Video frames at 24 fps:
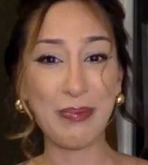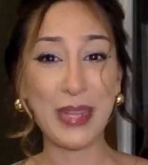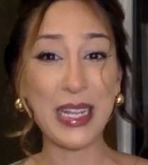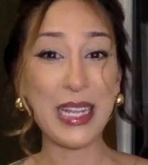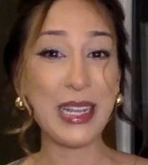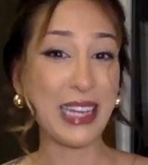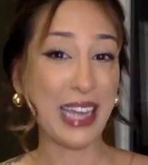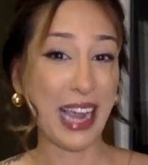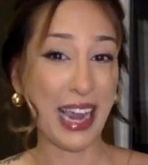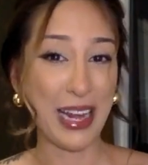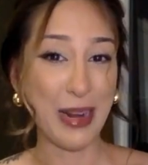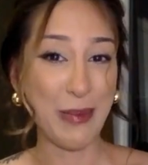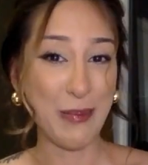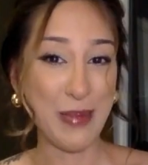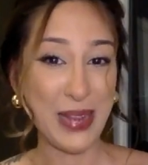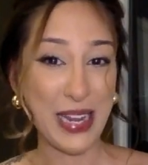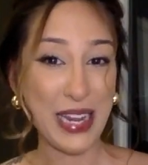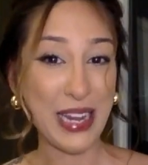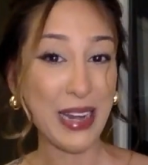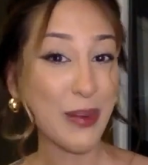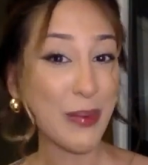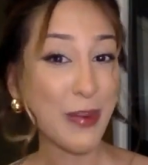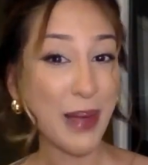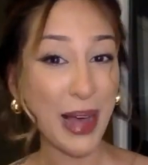being kind of
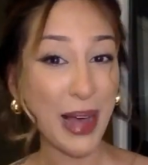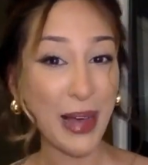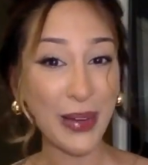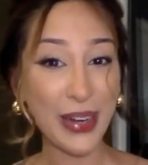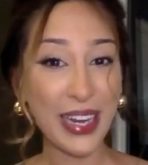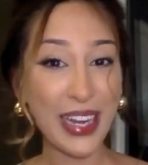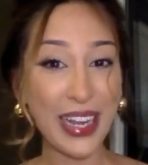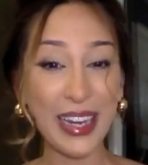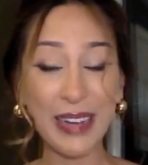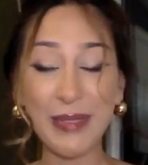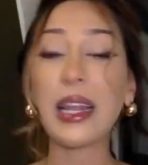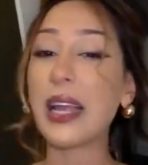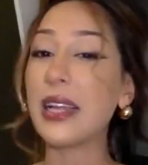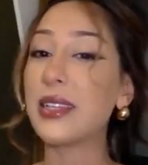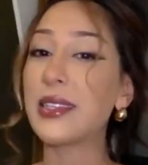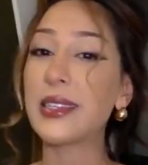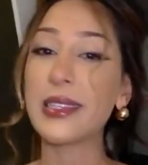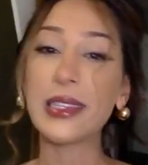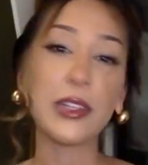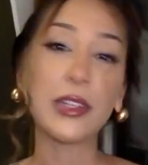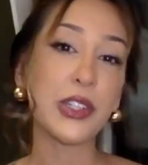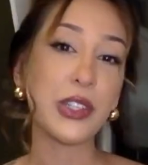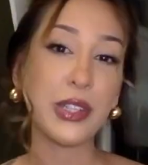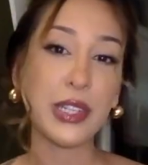mean about it. And
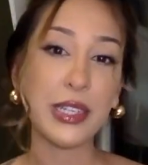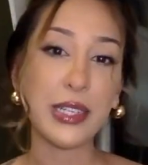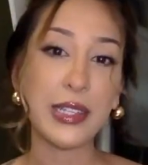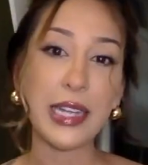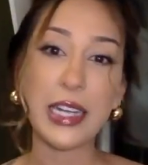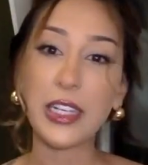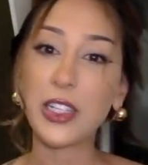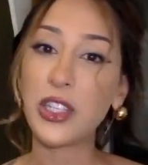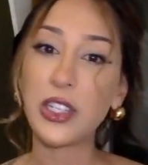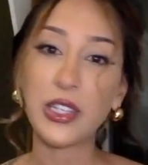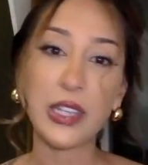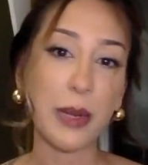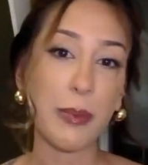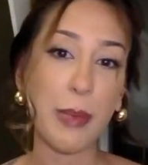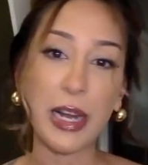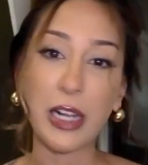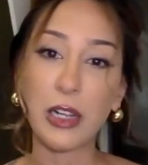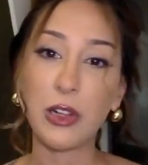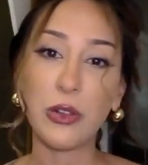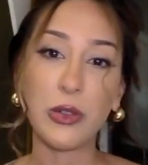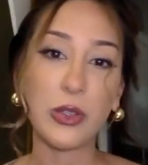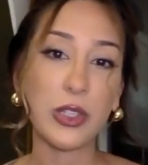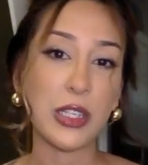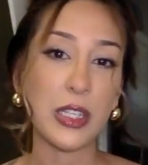still to this day, she's like my
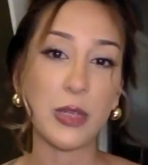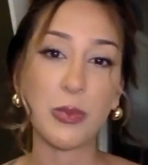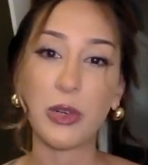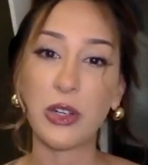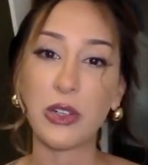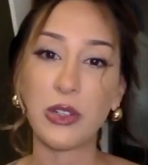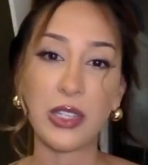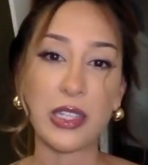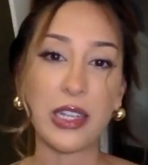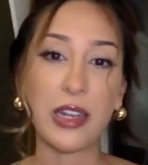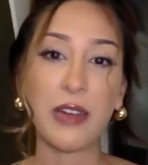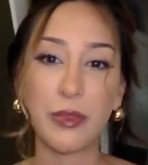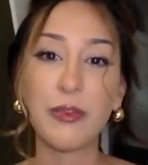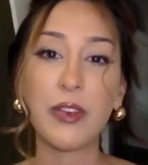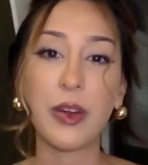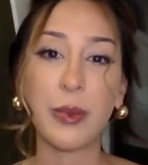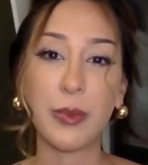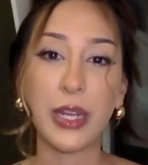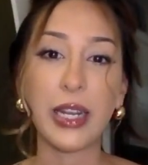closest person from the